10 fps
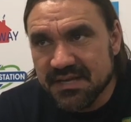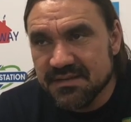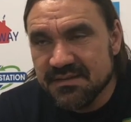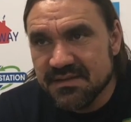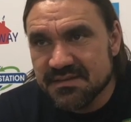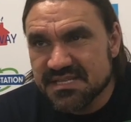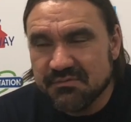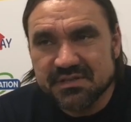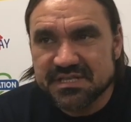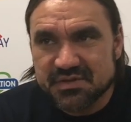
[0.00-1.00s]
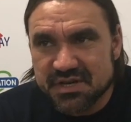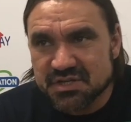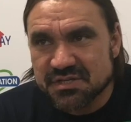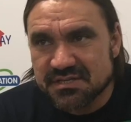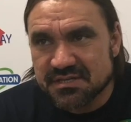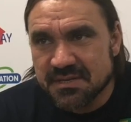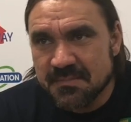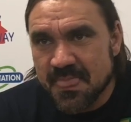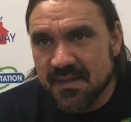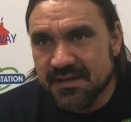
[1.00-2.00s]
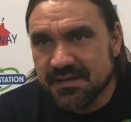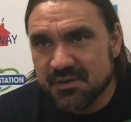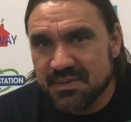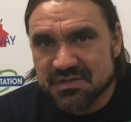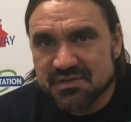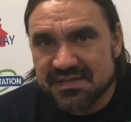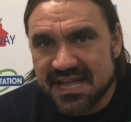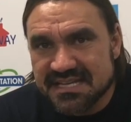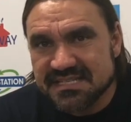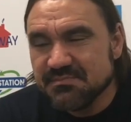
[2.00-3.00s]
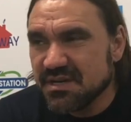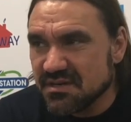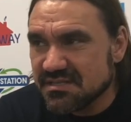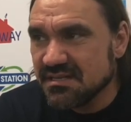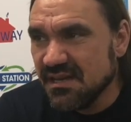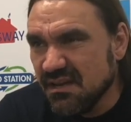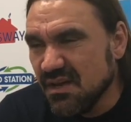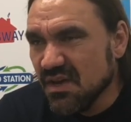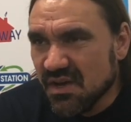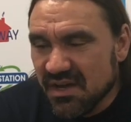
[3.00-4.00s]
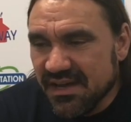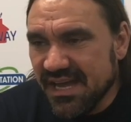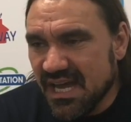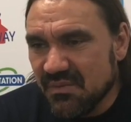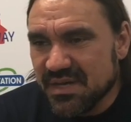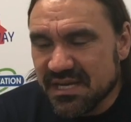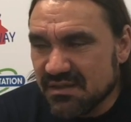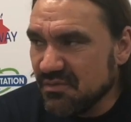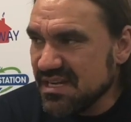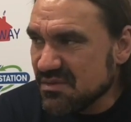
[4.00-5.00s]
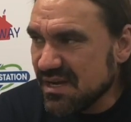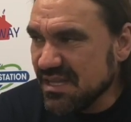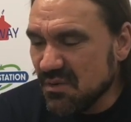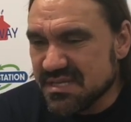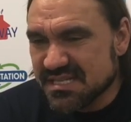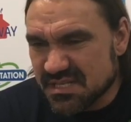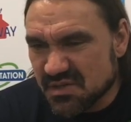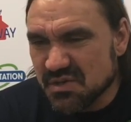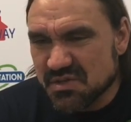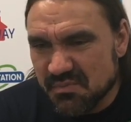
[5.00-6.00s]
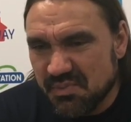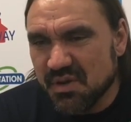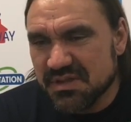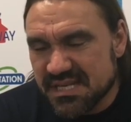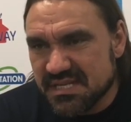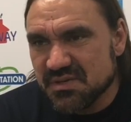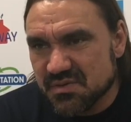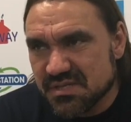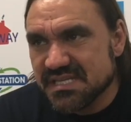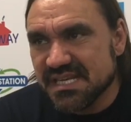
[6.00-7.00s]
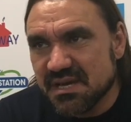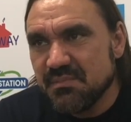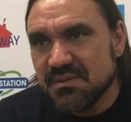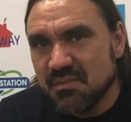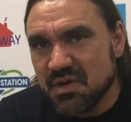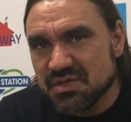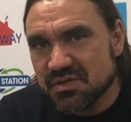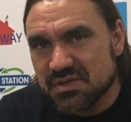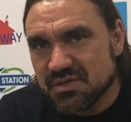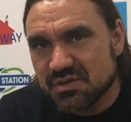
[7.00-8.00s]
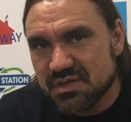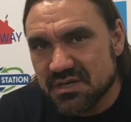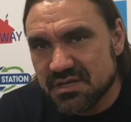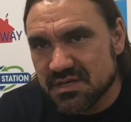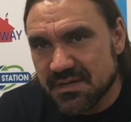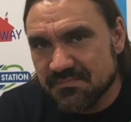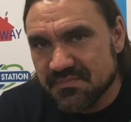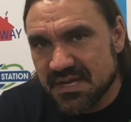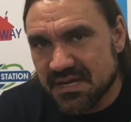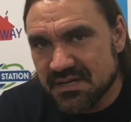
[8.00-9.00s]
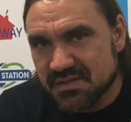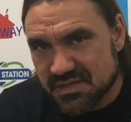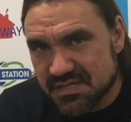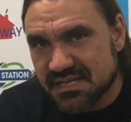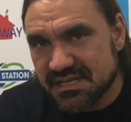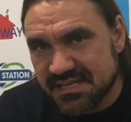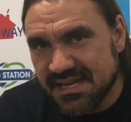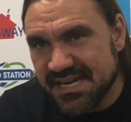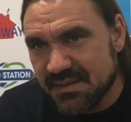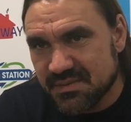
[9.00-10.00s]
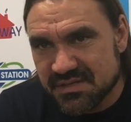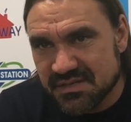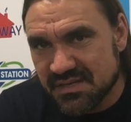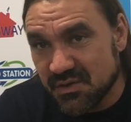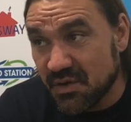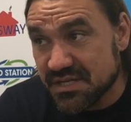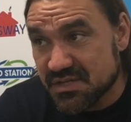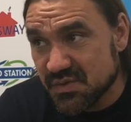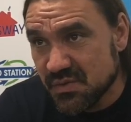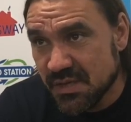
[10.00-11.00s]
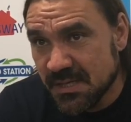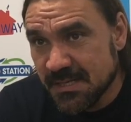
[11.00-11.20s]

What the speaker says: in several situations in comparison to the last season, because we got the feeling right now it's also important that you stick a bit more to the starting lineup in order to